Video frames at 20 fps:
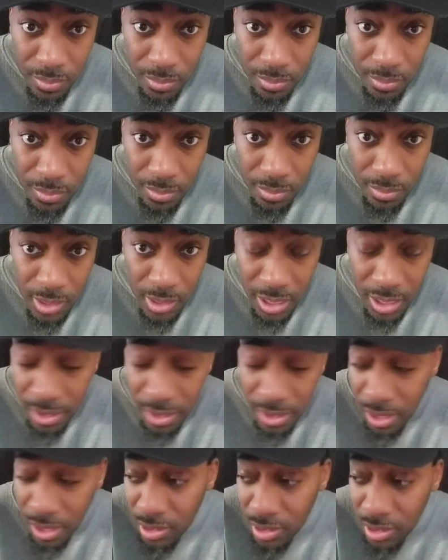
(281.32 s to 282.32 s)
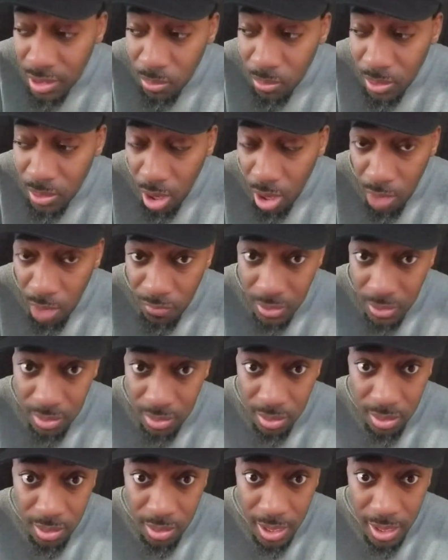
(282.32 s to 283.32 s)
And now you see what the offense looks
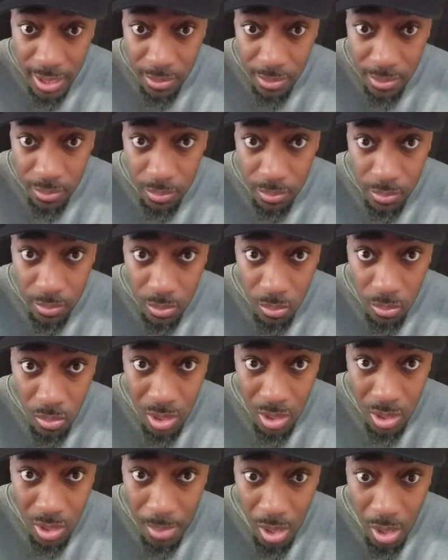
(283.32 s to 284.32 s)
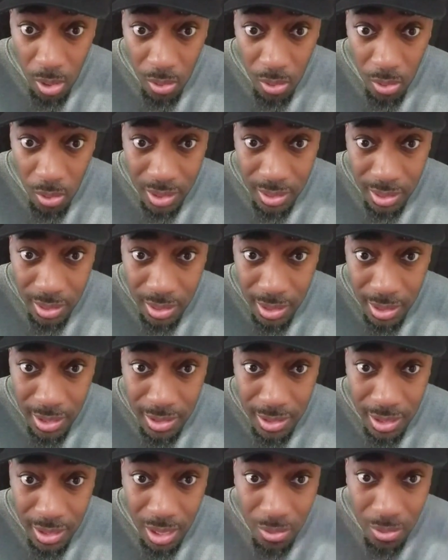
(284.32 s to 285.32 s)
like when the ball gets out
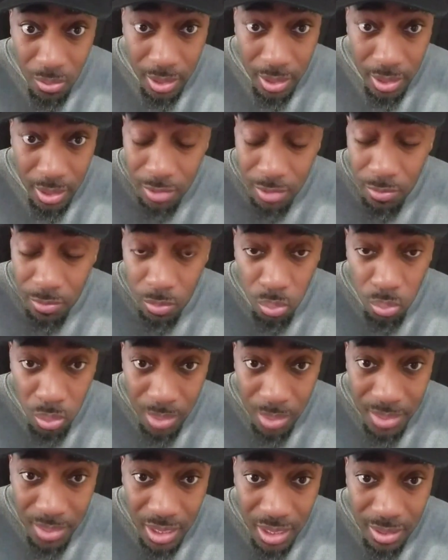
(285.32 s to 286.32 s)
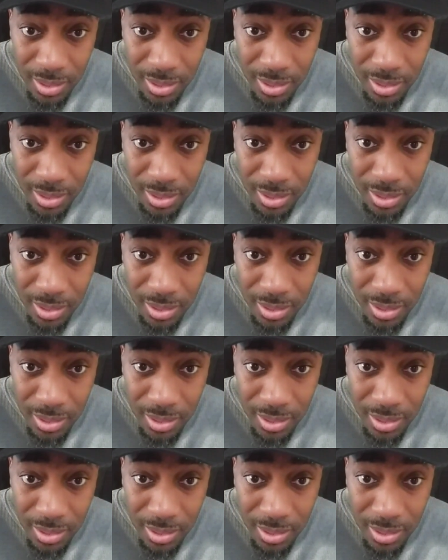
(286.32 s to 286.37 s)
quick. It's reminiscent